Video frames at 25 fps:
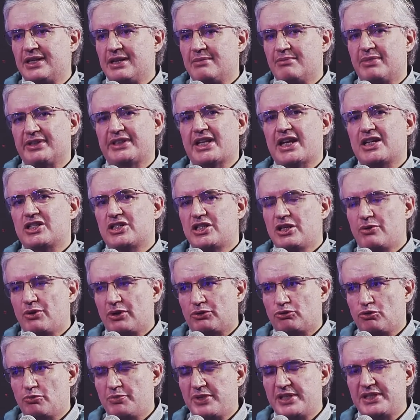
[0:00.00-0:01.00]
But actually
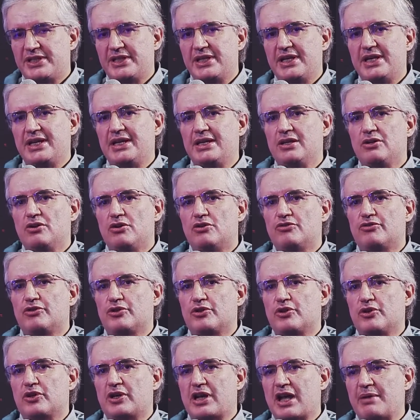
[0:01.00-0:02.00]
what we'll be seeing over
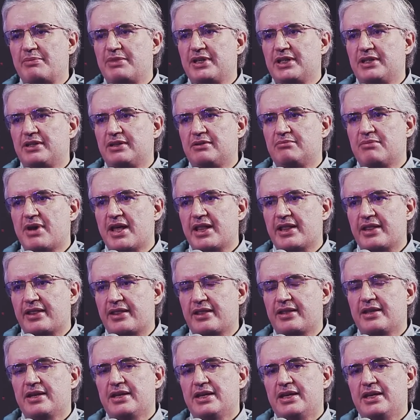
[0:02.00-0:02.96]
the coming months